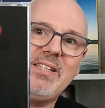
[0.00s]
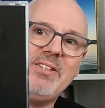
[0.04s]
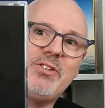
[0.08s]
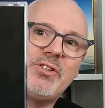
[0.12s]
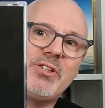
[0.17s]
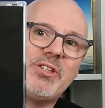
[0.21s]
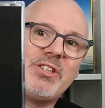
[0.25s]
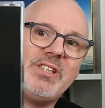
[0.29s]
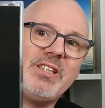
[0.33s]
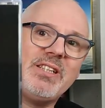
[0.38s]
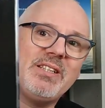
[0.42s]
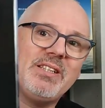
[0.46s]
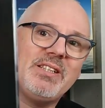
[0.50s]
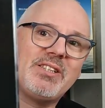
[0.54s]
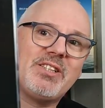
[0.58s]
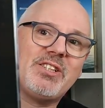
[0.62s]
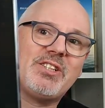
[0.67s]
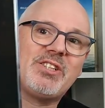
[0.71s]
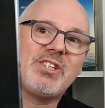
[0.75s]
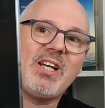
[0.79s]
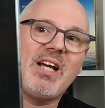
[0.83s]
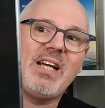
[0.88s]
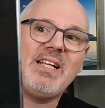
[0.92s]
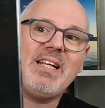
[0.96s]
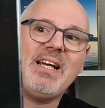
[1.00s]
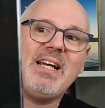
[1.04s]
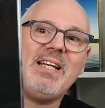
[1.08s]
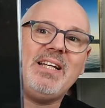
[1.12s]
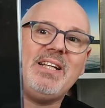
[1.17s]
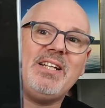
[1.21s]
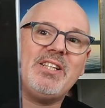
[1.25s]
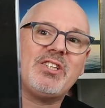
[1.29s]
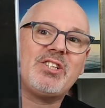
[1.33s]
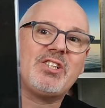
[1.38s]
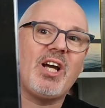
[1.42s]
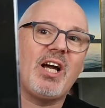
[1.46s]
interesting. There's a side A
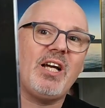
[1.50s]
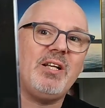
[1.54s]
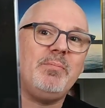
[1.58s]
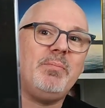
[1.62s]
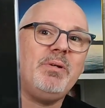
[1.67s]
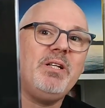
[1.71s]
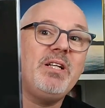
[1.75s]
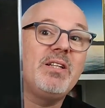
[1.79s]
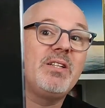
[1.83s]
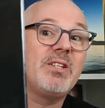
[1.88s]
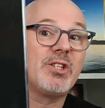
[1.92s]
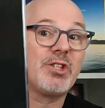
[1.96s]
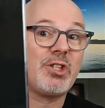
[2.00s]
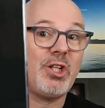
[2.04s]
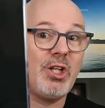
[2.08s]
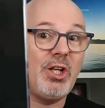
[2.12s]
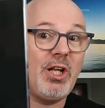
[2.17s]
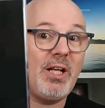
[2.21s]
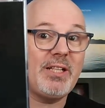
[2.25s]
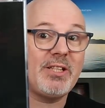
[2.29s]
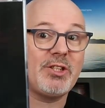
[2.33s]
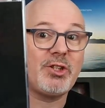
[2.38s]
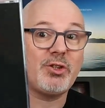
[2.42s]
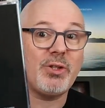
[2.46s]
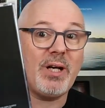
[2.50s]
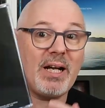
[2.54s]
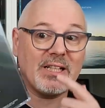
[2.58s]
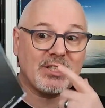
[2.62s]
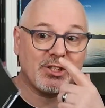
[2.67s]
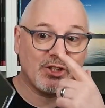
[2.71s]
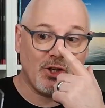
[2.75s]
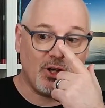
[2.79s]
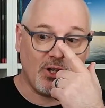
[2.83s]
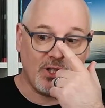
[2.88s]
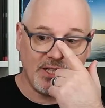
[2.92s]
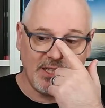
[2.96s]
and a side B, and there's a lot of
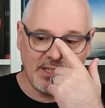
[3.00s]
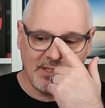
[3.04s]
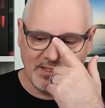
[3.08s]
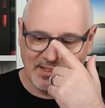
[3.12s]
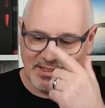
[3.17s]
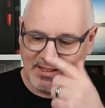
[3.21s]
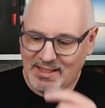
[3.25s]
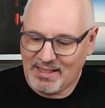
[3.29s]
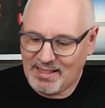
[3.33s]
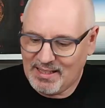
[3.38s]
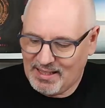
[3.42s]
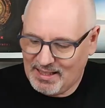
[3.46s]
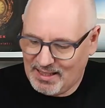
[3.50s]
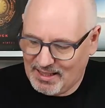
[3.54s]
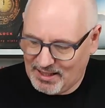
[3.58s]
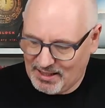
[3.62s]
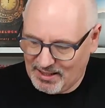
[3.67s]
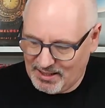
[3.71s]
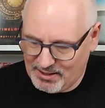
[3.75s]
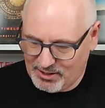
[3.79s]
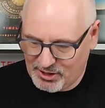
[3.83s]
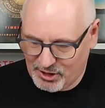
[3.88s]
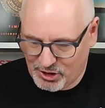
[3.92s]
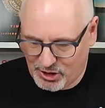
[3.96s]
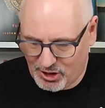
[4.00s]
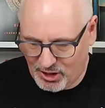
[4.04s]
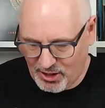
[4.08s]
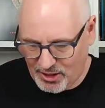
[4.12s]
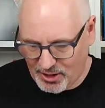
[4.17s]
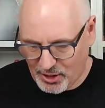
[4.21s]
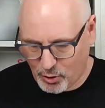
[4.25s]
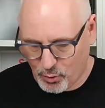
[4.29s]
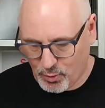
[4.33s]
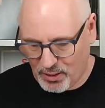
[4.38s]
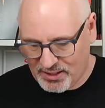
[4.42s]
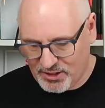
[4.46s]
tracks on it. There's a
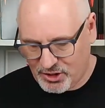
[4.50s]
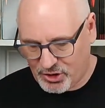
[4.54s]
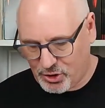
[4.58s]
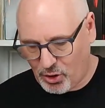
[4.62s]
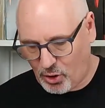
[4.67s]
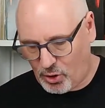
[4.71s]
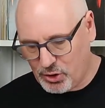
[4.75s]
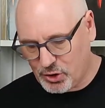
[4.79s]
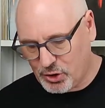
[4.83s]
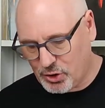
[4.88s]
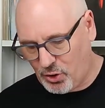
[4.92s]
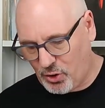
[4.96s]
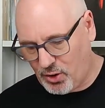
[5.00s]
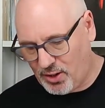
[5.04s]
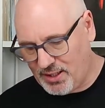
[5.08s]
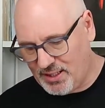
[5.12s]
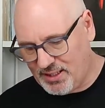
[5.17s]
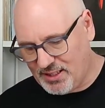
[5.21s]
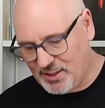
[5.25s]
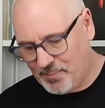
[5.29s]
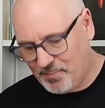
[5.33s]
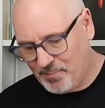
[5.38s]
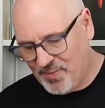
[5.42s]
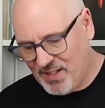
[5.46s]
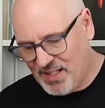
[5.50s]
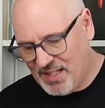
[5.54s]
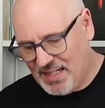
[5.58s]
lot of great songs on it.